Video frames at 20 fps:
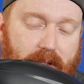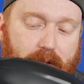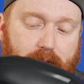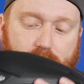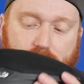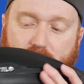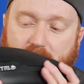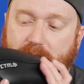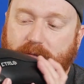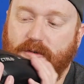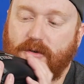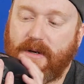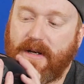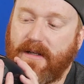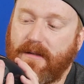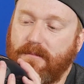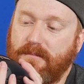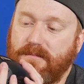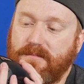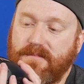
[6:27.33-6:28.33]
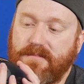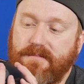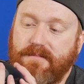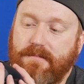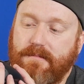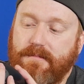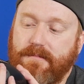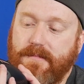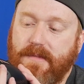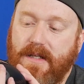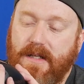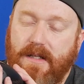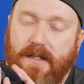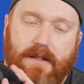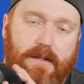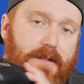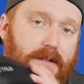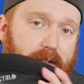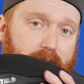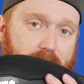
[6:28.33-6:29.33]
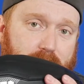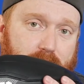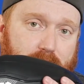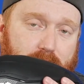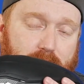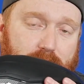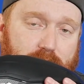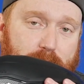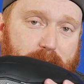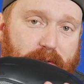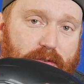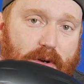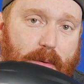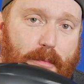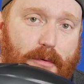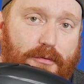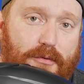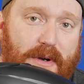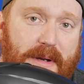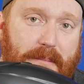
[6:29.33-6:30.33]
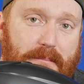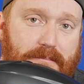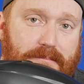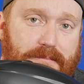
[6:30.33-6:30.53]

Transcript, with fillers: drivetrain, should be trouble-free.